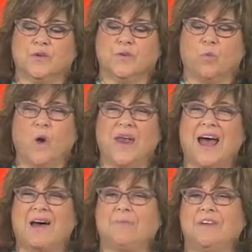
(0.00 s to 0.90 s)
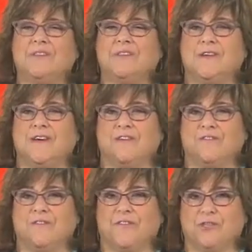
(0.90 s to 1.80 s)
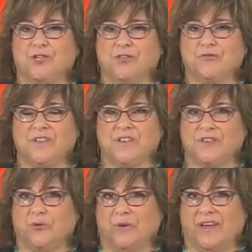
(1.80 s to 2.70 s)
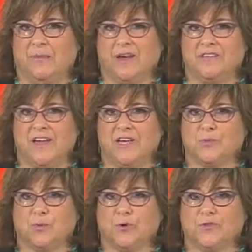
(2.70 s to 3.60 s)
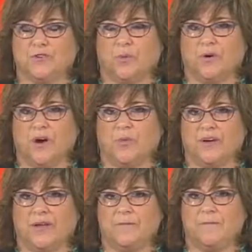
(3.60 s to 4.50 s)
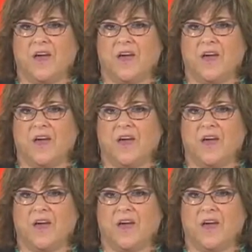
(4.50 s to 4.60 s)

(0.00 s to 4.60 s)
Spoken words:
What happens if the children disagree about tangible personal property?